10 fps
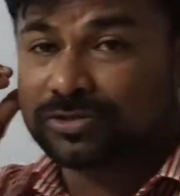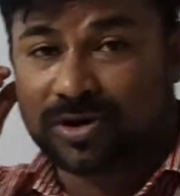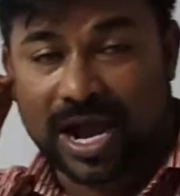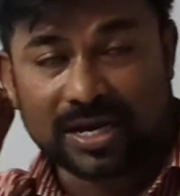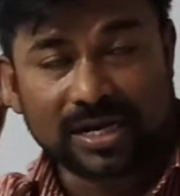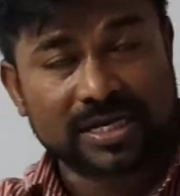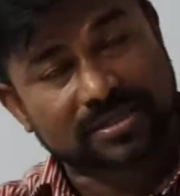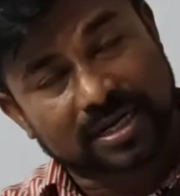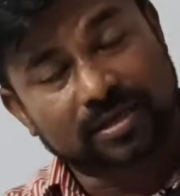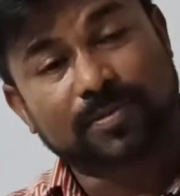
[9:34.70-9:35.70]
triangle is
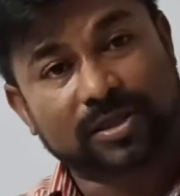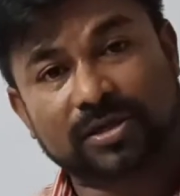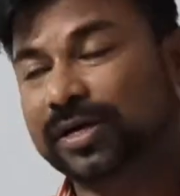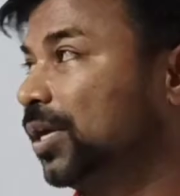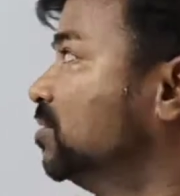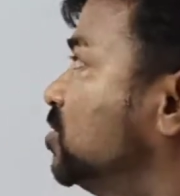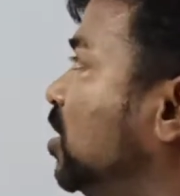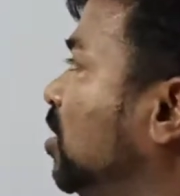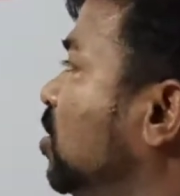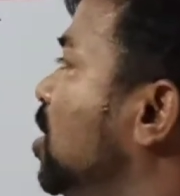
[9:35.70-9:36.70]
nothing but 30.
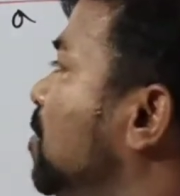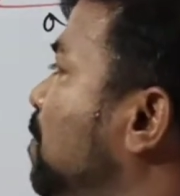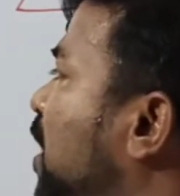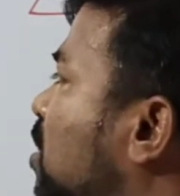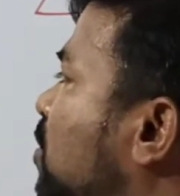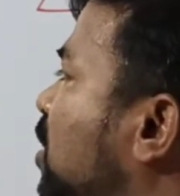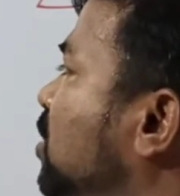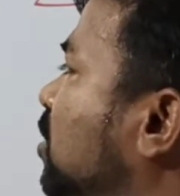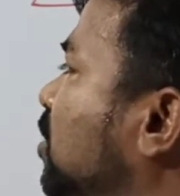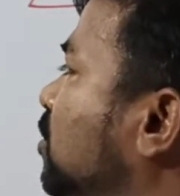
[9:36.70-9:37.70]
So
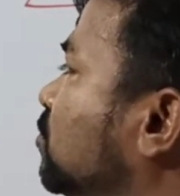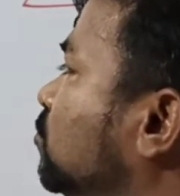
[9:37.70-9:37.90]
perimeter